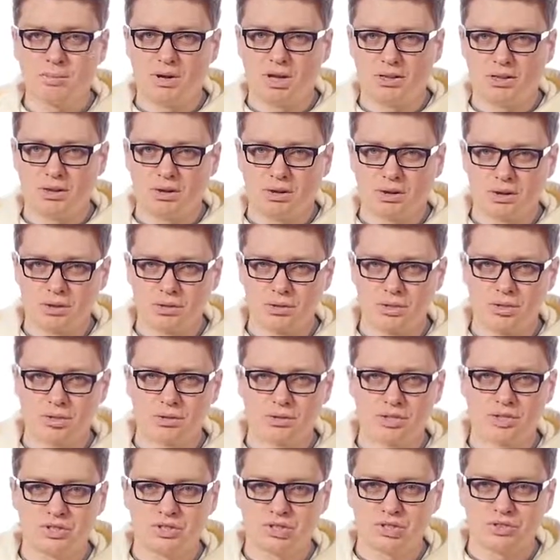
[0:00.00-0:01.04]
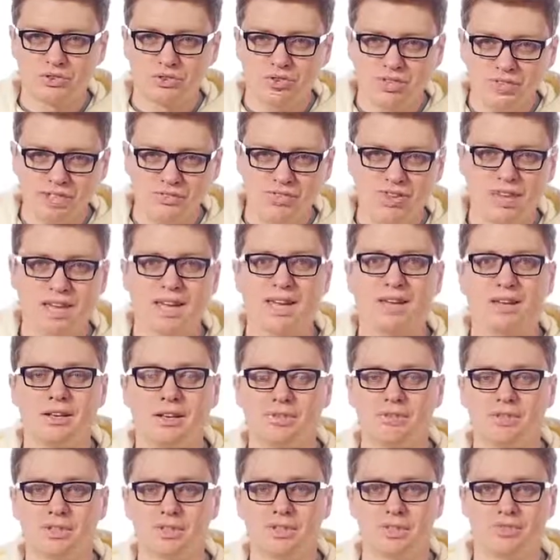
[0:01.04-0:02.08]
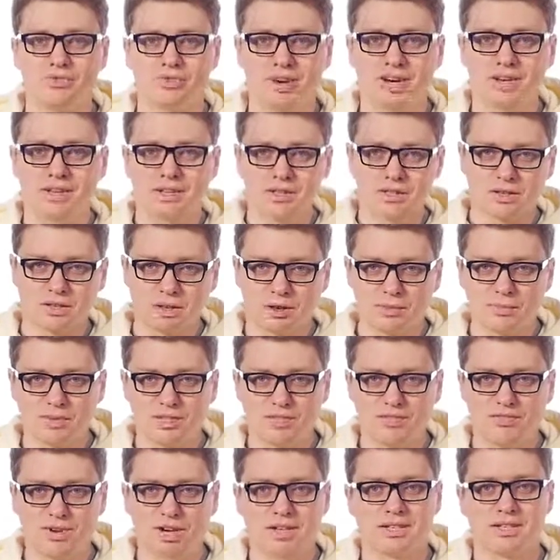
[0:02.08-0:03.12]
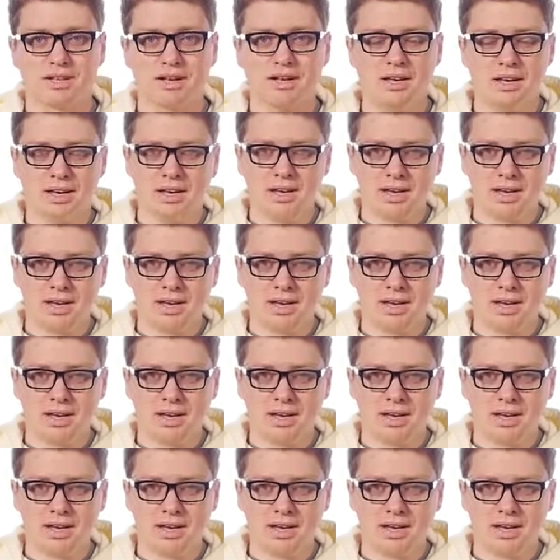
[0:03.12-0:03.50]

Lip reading: but also the certificate of this greatest common divisor.